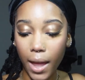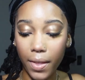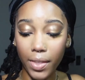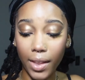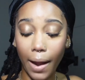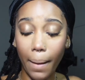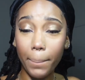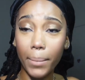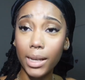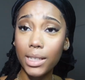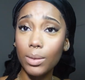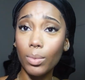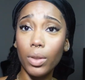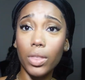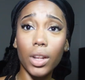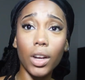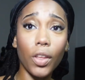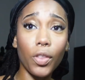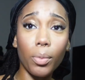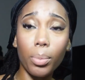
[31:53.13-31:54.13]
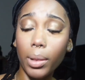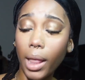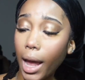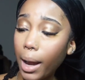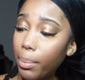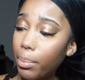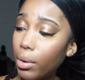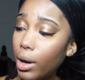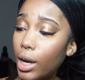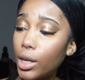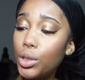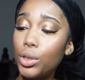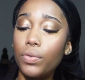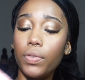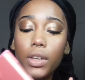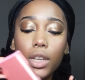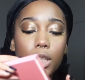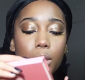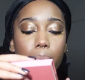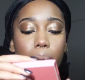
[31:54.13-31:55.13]
And then I mix it with another black brand,
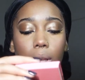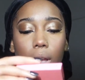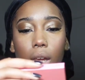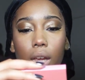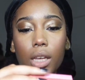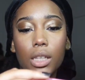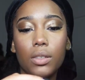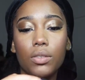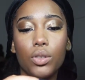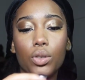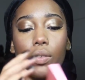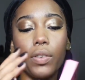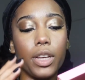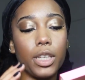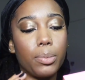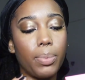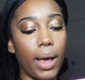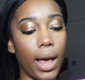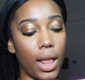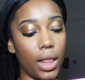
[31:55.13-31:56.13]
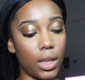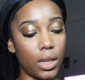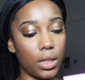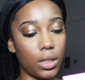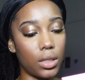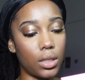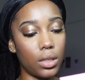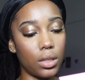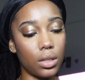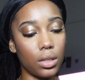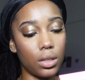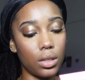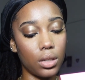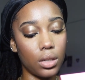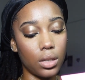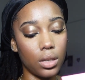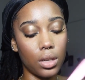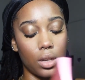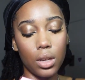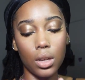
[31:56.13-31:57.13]
Juvia's Place, Julia's Palace.
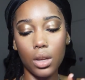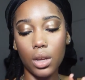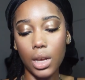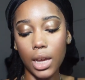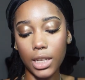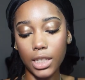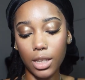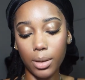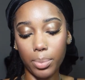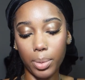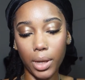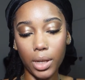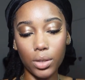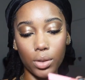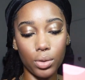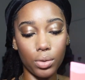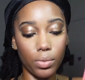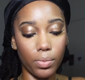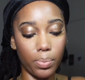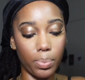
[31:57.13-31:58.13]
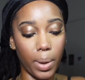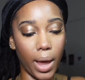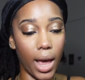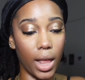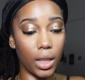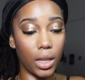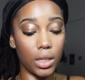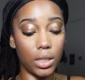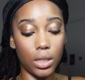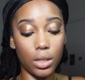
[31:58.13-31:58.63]
It said Pleasure Palace.